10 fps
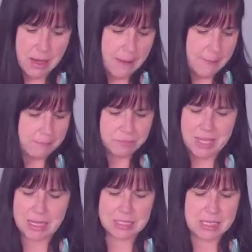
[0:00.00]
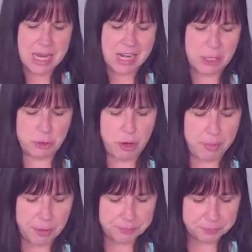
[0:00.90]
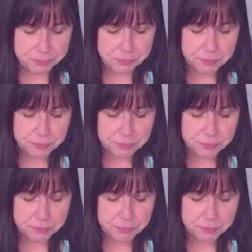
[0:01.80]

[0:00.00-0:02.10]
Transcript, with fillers: um, get into any trouble